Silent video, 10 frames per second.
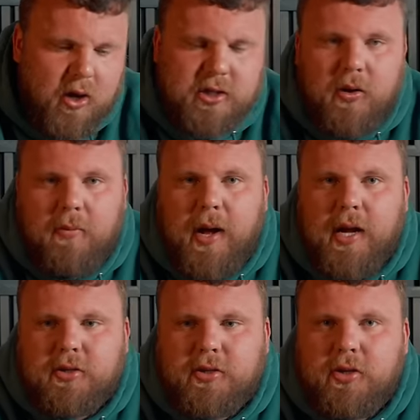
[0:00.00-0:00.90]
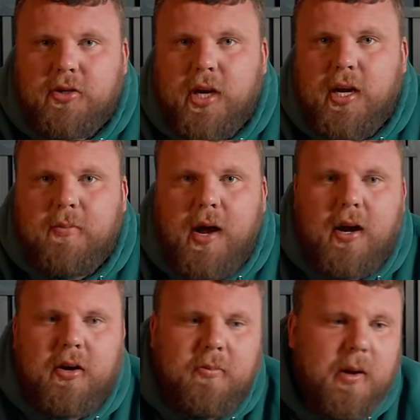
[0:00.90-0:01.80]
You know, it's going back to train them
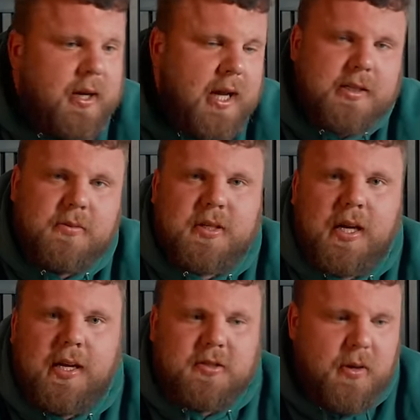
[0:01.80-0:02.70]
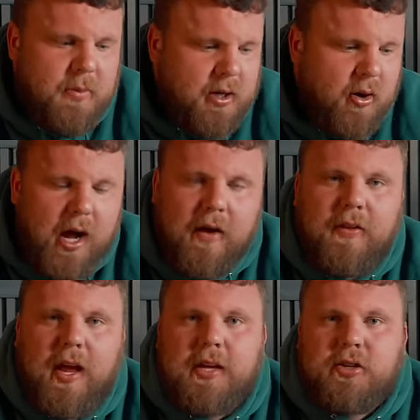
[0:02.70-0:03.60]
harder, maybe get some sleeves, maybe not have
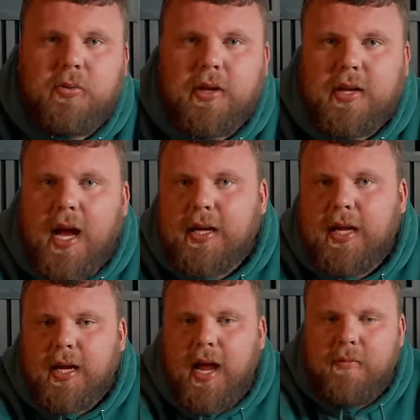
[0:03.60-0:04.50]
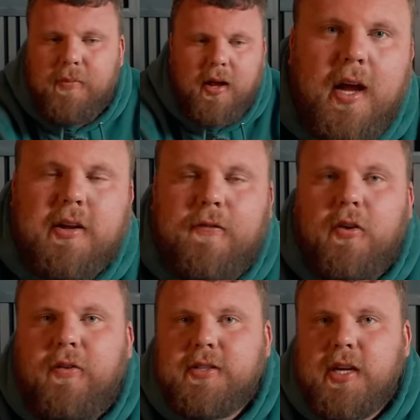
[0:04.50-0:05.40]
that issue with the tacky again. But there's a
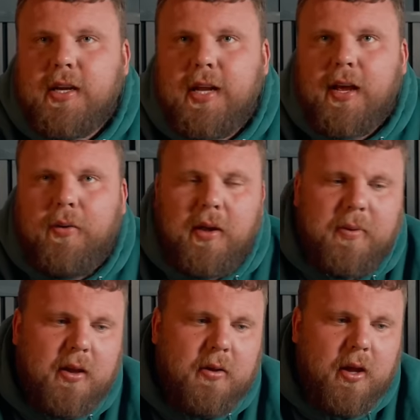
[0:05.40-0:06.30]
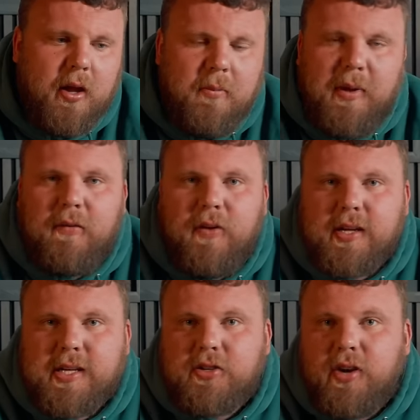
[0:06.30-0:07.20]
few things you can take away. But the main thing
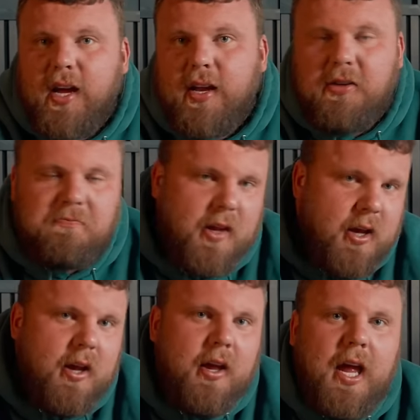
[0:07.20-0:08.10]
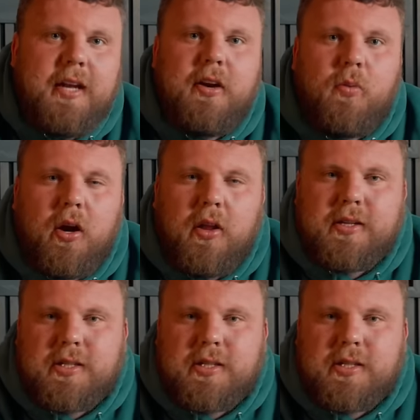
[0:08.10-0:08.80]
is I tried it, it didn't work this